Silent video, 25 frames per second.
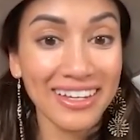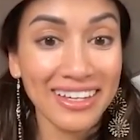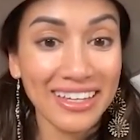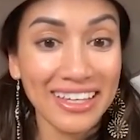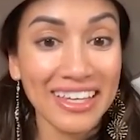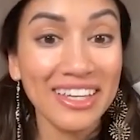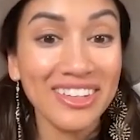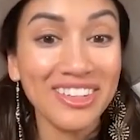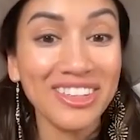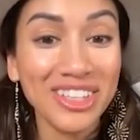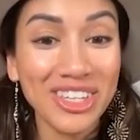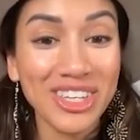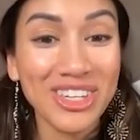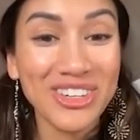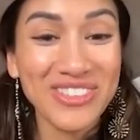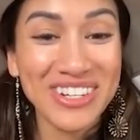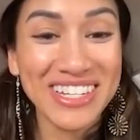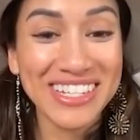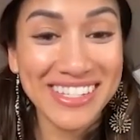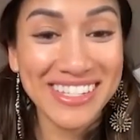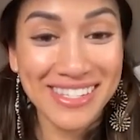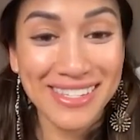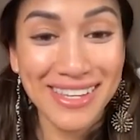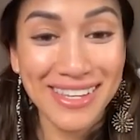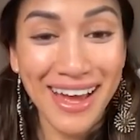killing you
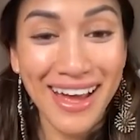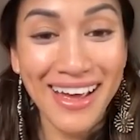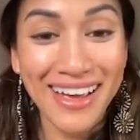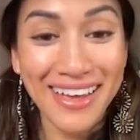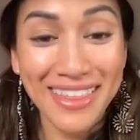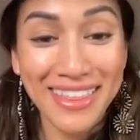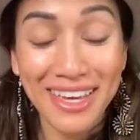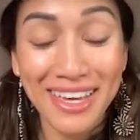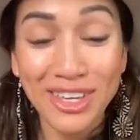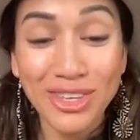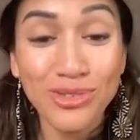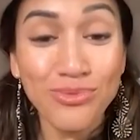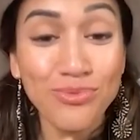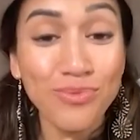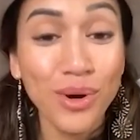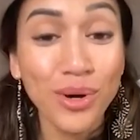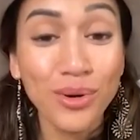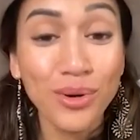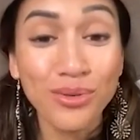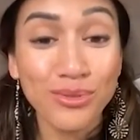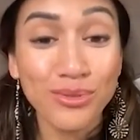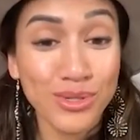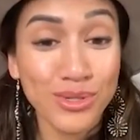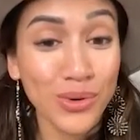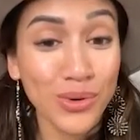inside that you
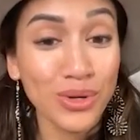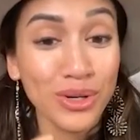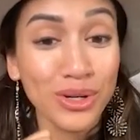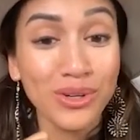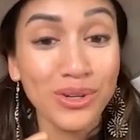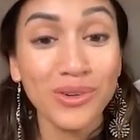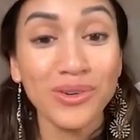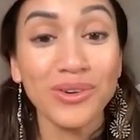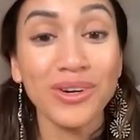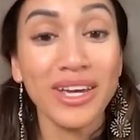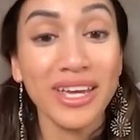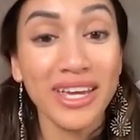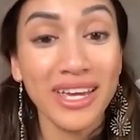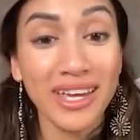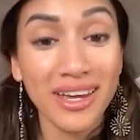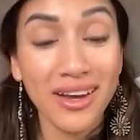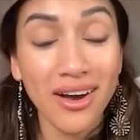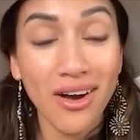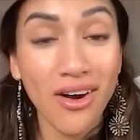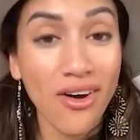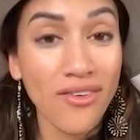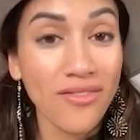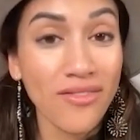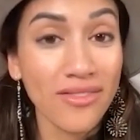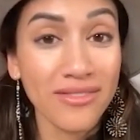both don't agree
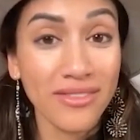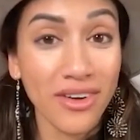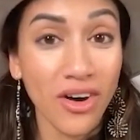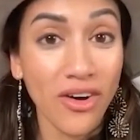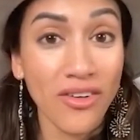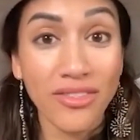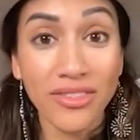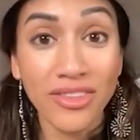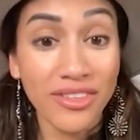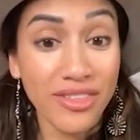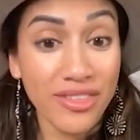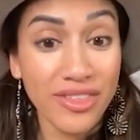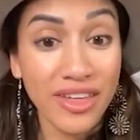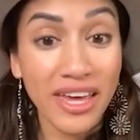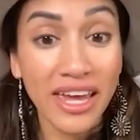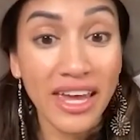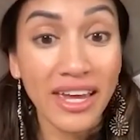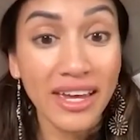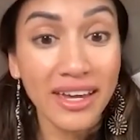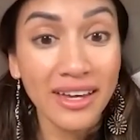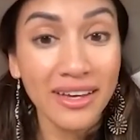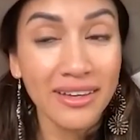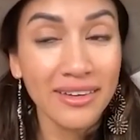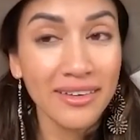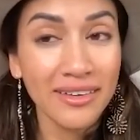on the
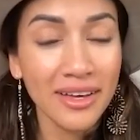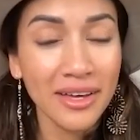thing.